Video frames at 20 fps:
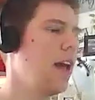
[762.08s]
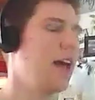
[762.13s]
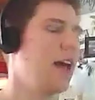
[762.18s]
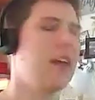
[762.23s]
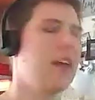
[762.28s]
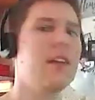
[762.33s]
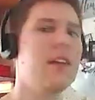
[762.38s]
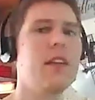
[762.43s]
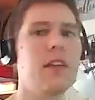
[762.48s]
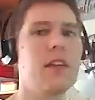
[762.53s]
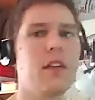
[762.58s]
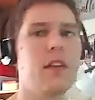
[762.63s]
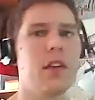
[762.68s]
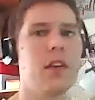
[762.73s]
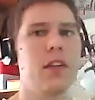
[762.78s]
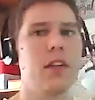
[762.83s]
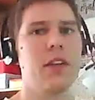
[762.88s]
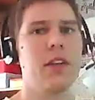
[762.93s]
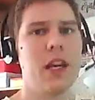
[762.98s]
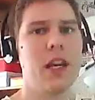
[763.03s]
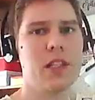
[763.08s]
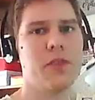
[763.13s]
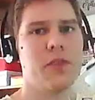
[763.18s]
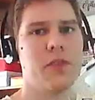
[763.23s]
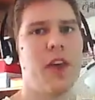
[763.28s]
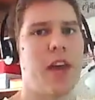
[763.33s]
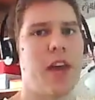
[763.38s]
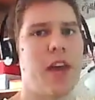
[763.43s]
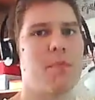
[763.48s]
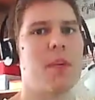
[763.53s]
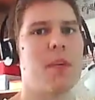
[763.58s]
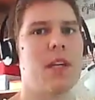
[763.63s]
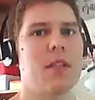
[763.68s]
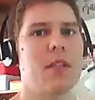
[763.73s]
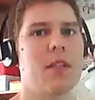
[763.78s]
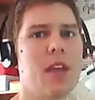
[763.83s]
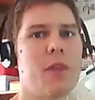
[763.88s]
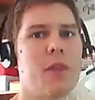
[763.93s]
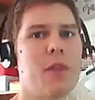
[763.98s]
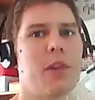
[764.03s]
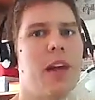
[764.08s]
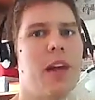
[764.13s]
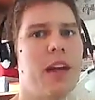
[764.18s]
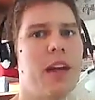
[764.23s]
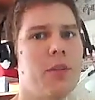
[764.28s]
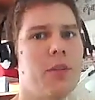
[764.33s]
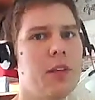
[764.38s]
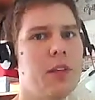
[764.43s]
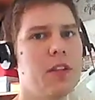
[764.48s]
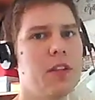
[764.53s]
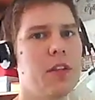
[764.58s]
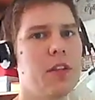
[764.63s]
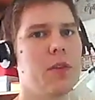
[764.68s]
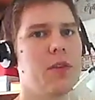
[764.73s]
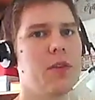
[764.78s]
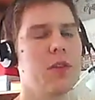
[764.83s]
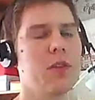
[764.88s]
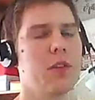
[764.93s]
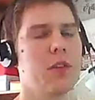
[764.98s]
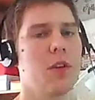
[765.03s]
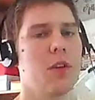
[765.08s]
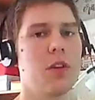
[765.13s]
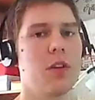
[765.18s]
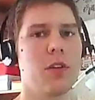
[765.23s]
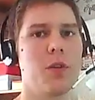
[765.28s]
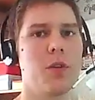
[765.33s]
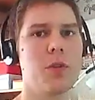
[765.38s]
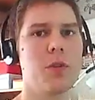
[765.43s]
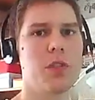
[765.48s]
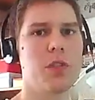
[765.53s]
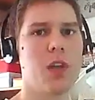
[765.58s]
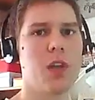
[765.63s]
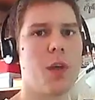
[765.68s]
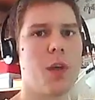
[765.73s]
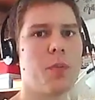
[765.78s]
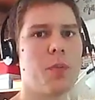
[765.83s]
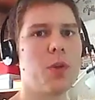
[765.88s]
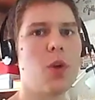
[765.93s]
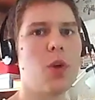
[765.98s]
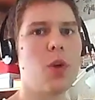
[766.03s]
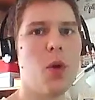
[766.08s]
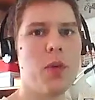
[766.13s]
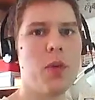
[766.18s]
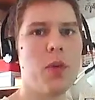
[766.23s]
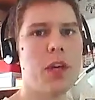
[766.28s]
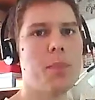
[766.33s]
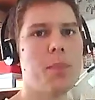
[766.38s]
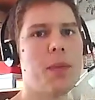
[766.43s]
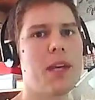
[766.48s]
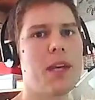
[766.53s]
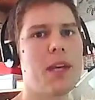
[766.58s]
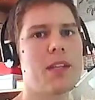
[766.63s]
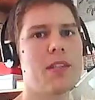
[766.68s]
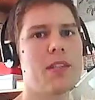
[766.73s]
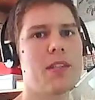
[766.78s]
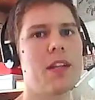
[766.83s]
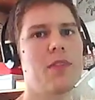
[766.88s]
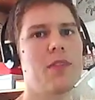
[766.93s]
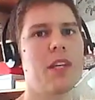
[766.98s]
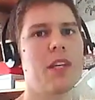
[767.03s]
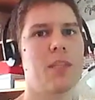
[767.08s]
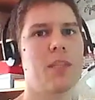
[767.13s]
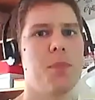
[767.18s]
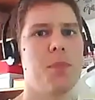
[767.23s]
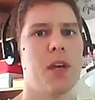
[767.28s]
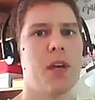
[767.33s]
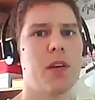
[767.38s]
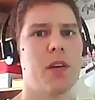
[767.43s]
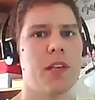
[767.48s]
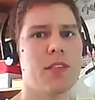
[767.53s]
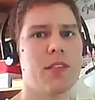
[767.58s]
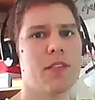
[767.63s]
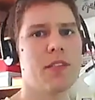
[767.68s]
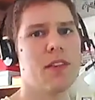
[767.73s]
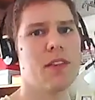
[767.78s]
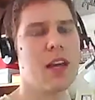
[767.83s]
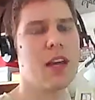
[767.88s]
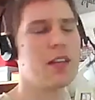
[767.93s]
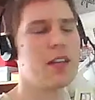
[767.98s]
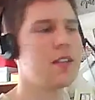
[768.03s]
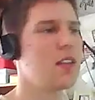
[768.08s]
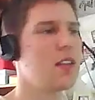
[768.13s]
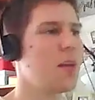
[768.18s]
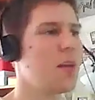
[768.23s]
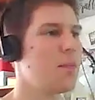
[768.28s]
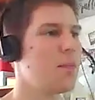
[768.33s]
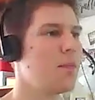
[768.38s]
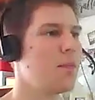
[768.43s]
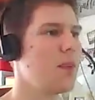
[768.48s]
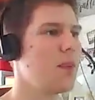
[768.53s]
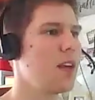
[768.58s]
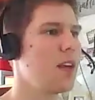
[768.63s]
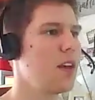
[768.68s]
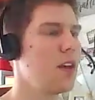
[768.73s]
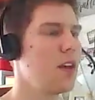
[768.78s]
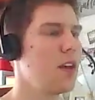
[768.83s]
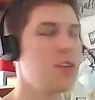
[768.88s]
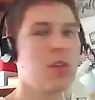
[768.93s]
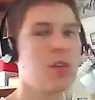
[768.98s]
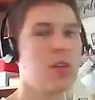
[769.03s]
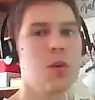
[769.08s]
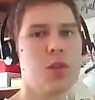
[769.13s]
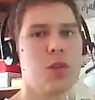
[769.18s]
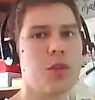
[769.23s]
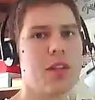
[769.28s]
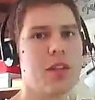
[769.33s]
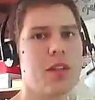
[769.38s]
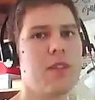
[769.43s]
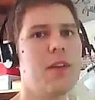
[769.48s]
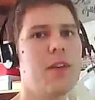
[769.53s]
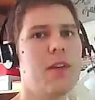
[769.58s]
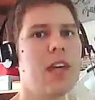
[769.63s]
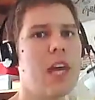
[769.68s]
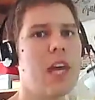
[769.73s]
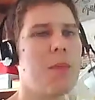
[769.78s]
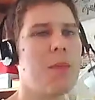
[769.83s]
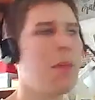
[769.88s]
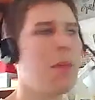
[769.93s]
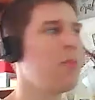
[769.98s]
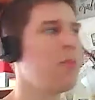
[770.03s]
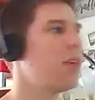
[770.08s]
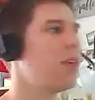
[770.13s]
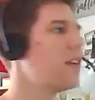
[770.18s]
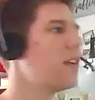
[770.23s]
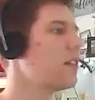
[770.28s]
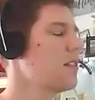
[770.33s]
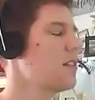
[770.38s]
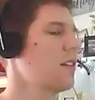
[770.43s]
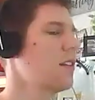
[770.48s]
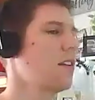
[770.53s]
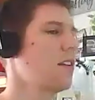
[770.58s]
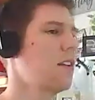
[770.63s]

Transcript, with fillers: And in the next five minutes, I would like to introduce uh, to you some growing pains that we experienced and some solutions that we came up with.